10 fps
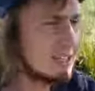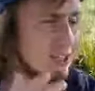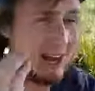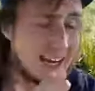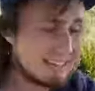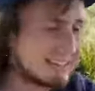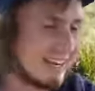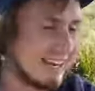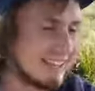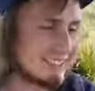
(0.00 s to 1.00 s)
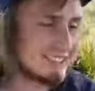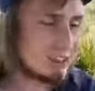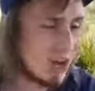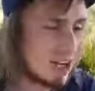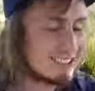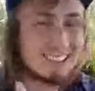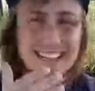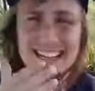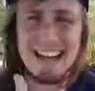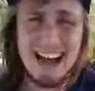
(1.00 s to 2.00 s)
So I say, start
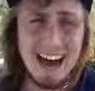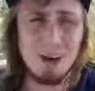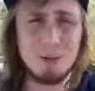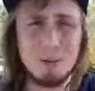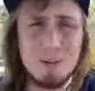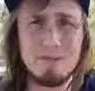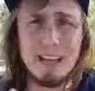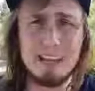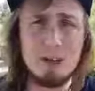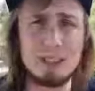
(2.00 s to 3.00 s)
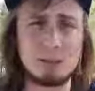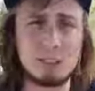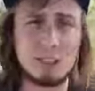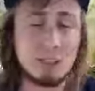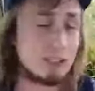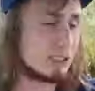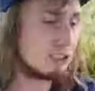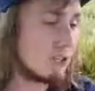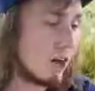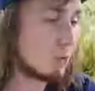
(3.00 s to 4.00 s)
now with that New Year's resolution.
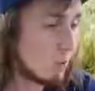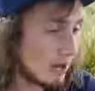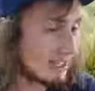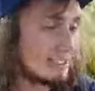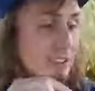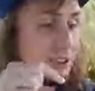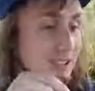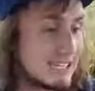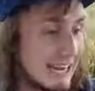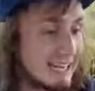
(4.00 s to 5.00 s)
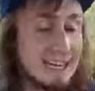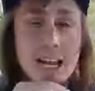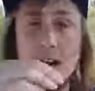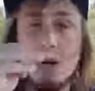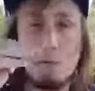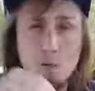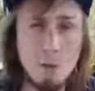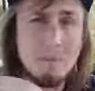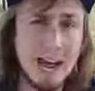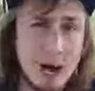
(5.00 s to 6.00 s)
Start working till 10
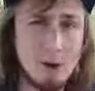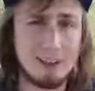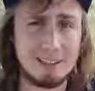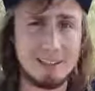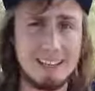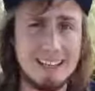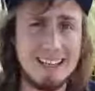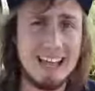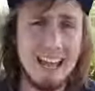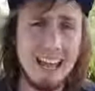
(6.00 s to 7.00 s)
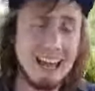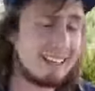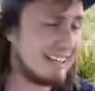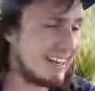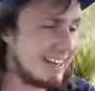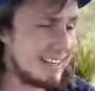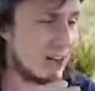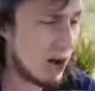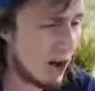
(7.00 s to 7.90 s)
from now on. And then in the